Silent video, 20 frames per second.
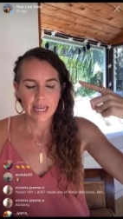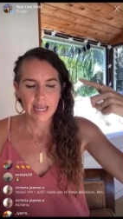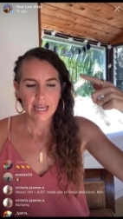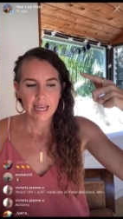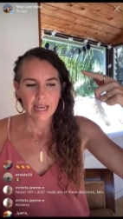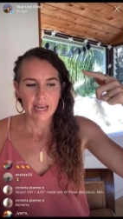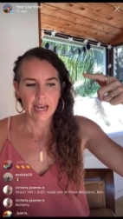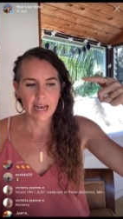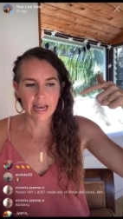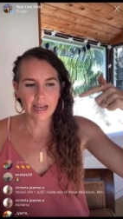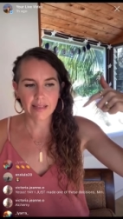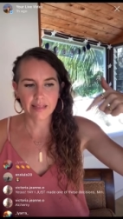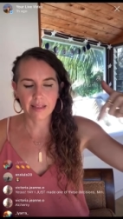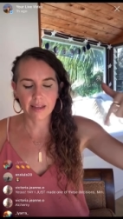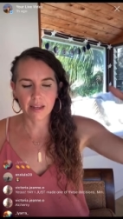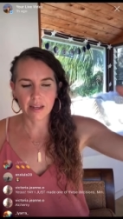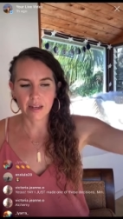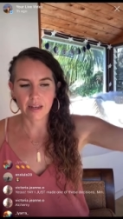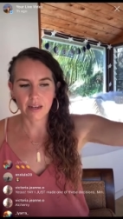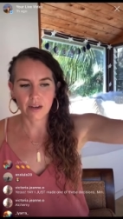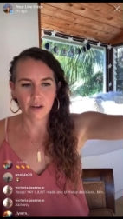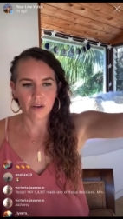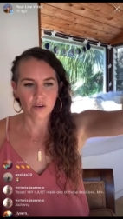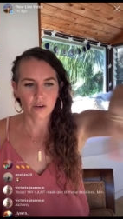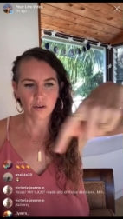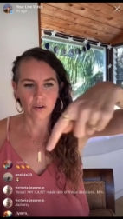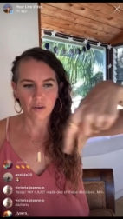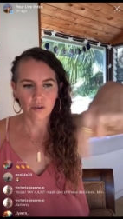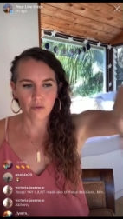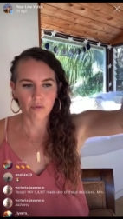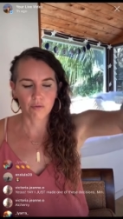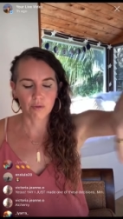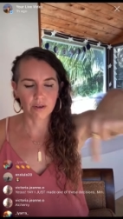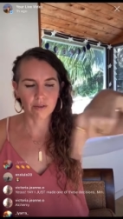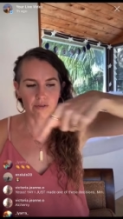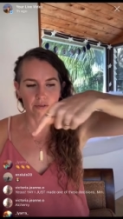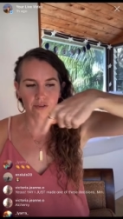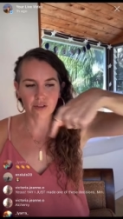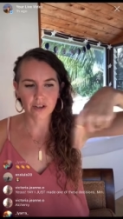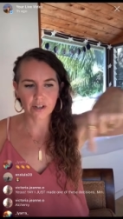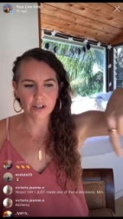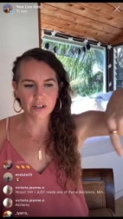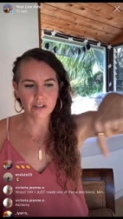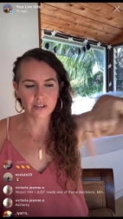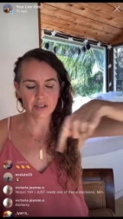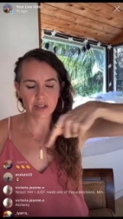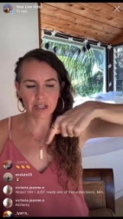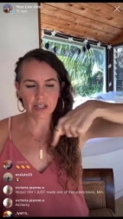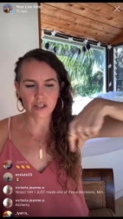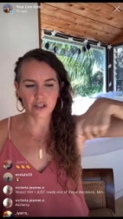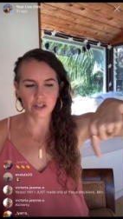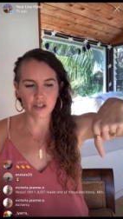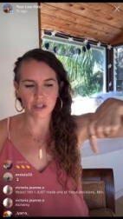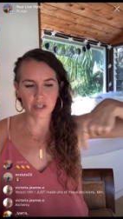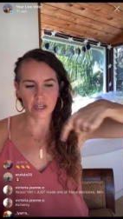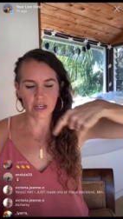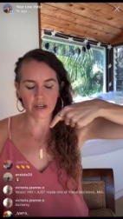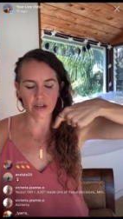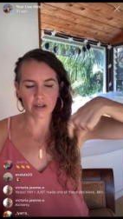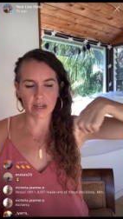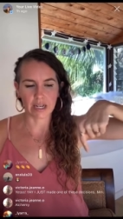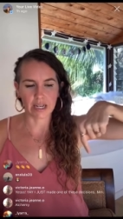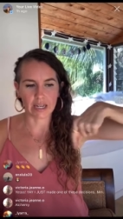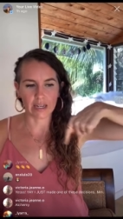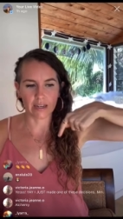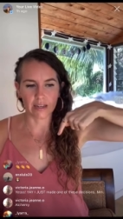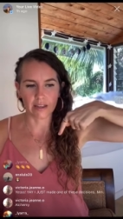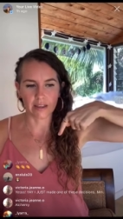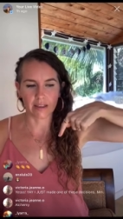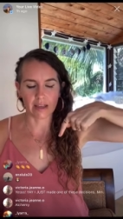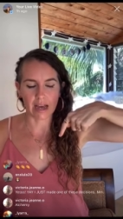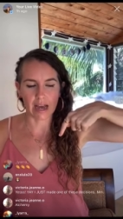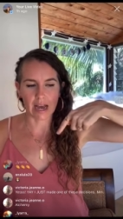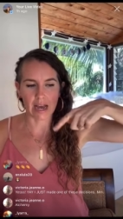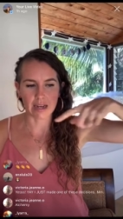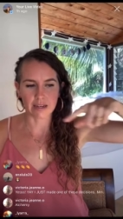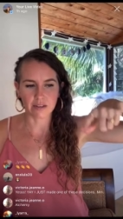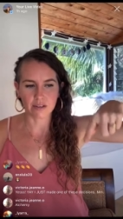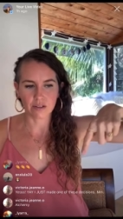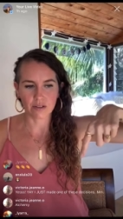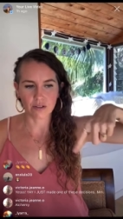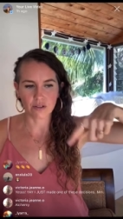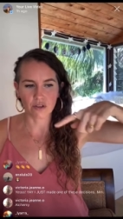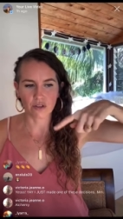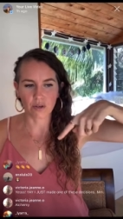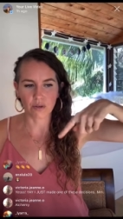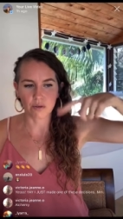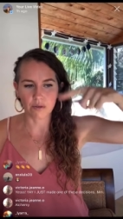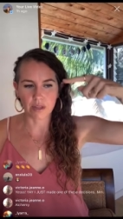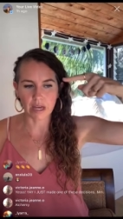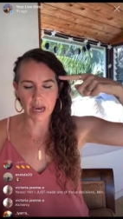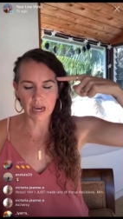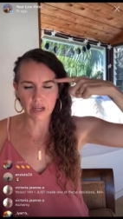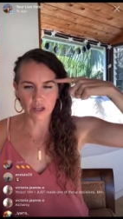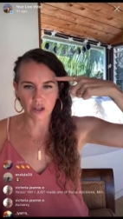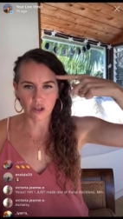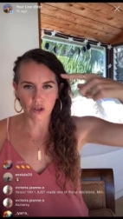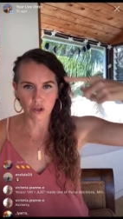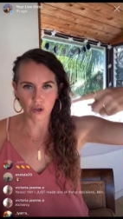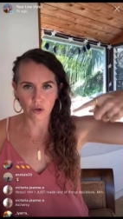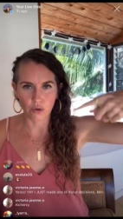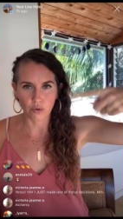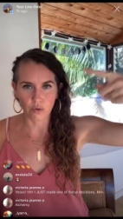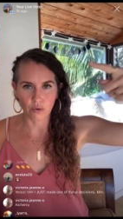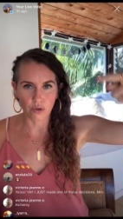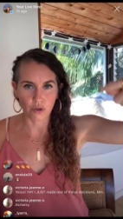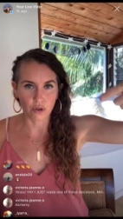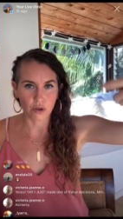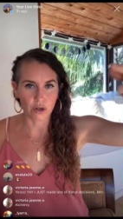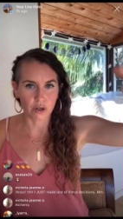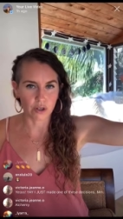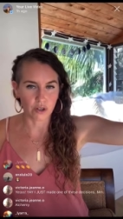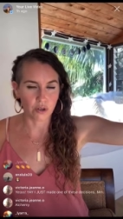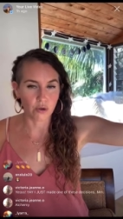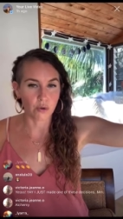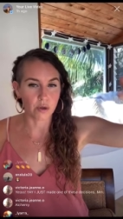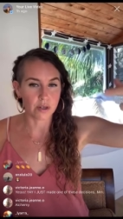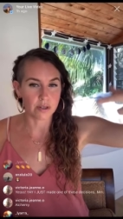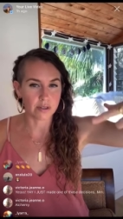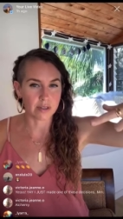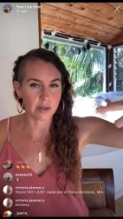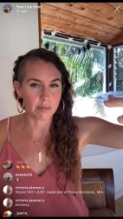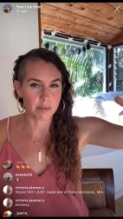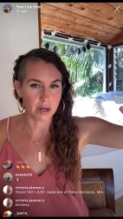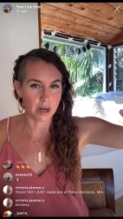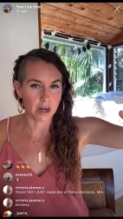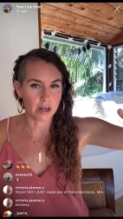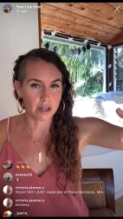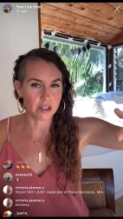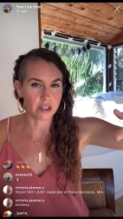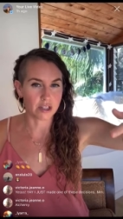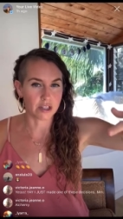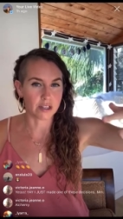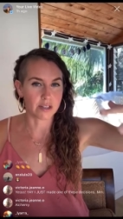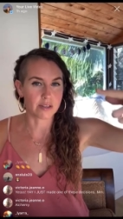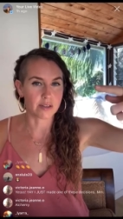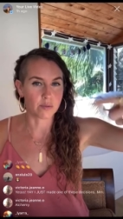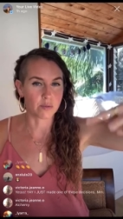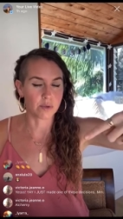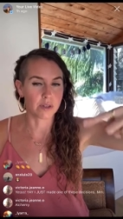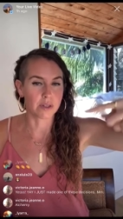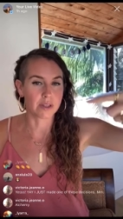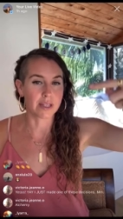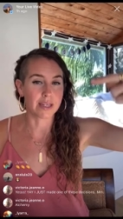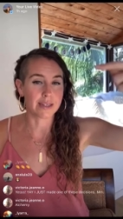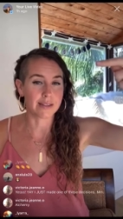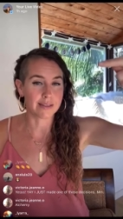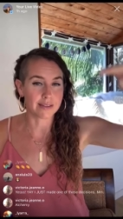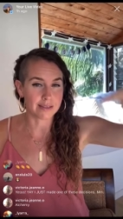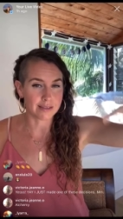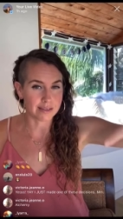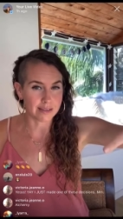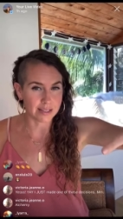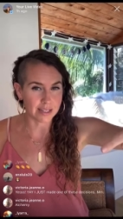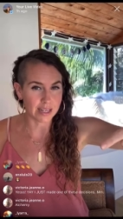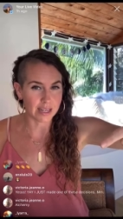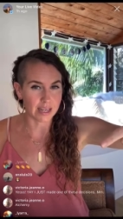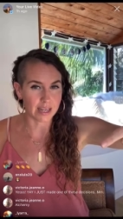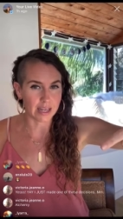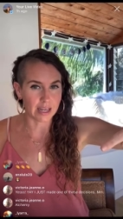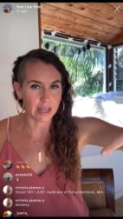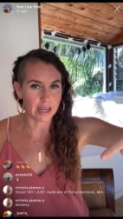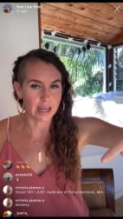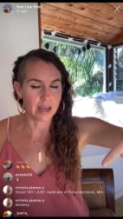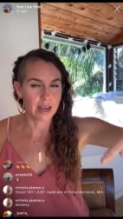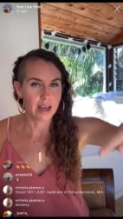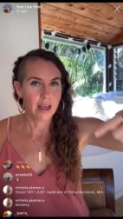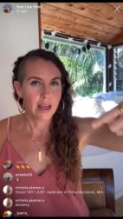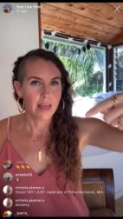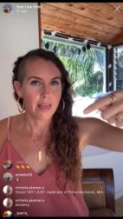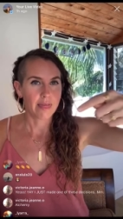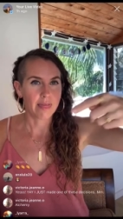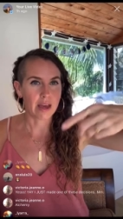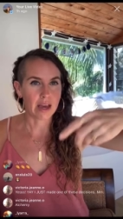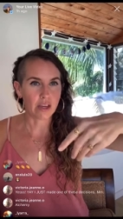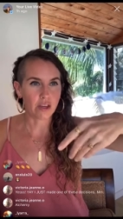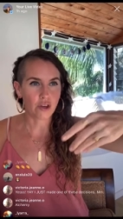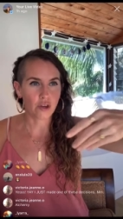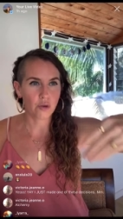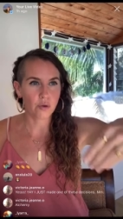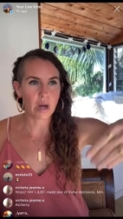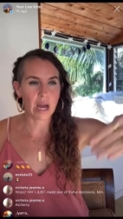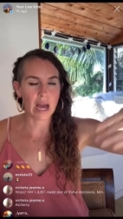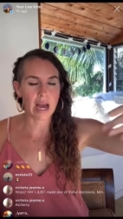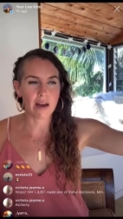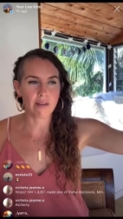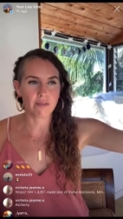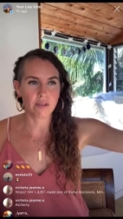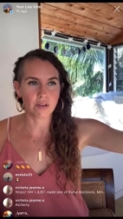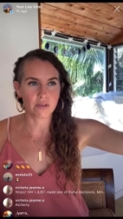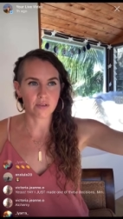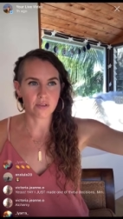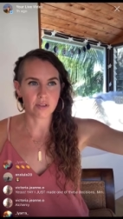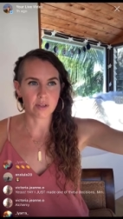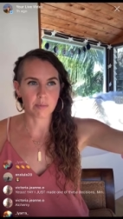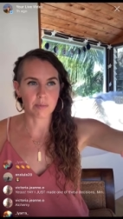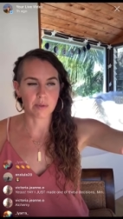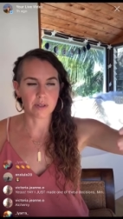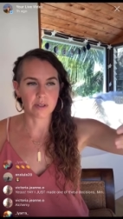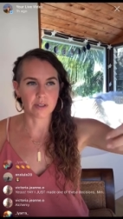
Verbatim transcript: and then reverse engineering that so that you your your subconscious will then see that you have those symbols of